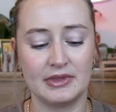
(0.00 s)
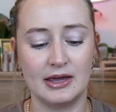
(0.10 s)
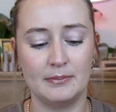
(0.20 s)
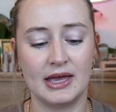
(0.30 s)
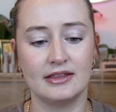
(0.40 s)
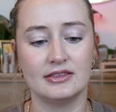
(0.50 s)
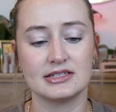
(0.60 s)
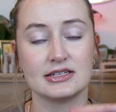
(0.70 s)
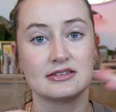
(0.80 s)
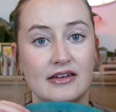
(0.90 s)
them, and
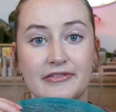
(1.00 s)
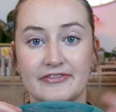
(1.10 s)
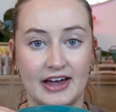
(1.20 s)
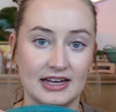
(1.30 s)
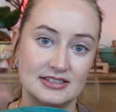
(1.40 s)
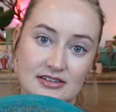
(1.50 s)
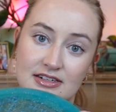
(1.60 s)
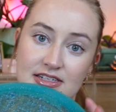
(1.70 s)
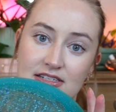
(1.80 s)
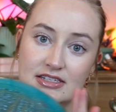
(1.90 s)
this is a faster
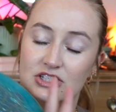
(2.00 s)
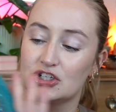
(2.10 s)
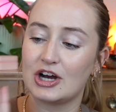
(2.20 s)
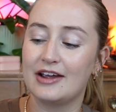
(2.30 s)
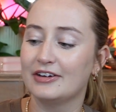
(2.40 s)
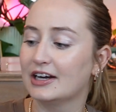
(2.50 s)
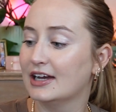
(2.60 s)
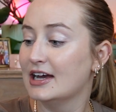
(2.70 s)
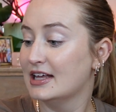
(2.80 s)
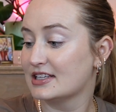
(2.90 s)
distance driver.
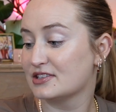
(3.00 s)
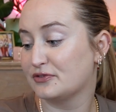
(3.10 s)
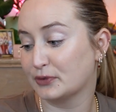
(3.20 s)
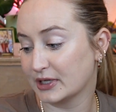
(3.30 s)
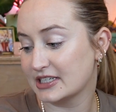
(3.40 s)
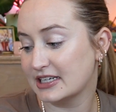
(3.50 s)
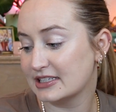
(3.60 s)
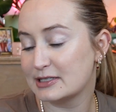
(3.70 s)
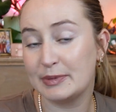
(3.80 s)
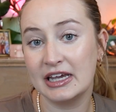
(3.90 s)
This is a 14
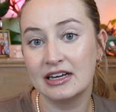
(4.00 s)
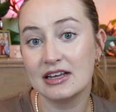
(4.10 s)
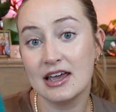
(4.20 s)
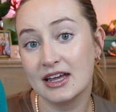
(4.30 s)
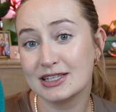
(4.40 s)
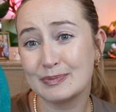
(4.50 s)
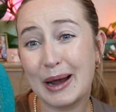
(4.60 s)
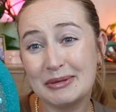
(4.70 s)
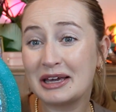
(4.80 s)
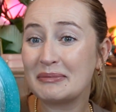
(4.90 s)
speed. It's
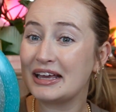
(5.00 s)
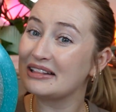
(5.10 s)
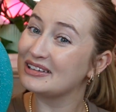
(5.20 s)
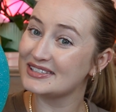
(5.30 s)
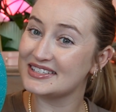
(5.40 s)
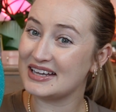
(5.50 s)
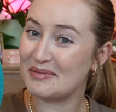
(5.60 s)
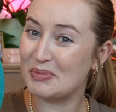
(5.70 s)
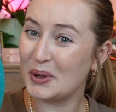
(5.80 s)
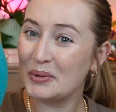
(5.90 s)
probably gonna be a little
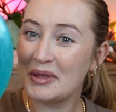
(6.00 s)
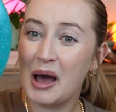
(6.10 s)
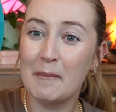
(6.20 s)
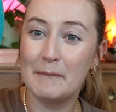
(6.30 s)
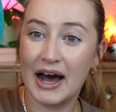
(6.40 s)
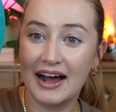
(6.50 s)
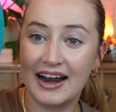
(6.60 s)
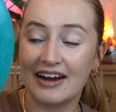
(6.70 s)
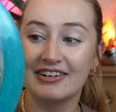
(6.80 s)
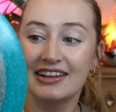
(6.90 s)
staple,
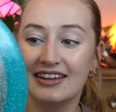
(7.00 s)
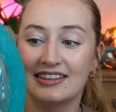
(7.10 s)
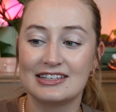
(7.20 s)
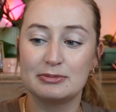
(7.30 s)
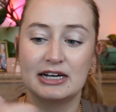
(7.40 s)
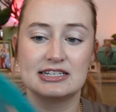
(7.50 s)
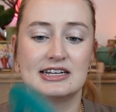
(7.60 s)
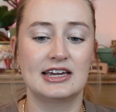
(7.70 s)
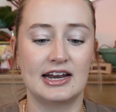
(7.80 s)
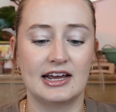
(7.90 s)
but I really like this
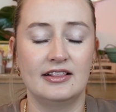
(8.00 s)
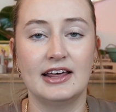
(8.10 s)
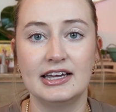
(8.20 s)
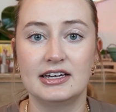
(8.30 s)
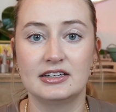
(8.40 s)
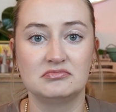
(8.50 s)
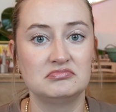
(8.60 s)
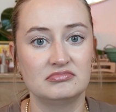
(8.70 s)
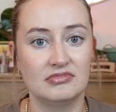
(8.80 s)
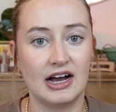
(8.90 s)
plastic, and I like
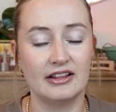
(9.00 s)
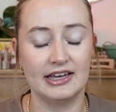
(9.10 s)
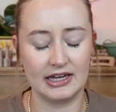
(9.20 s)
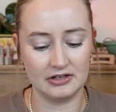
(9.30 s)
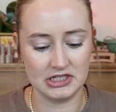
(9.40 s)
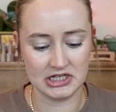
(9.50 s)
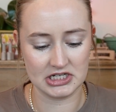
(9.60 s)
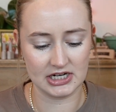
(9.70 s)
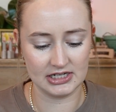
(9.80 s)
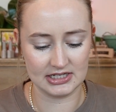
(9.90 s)
how
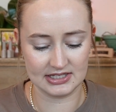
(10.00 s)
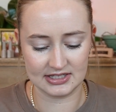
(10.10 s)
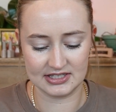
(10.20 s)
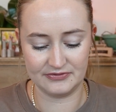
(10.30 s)
DGA discs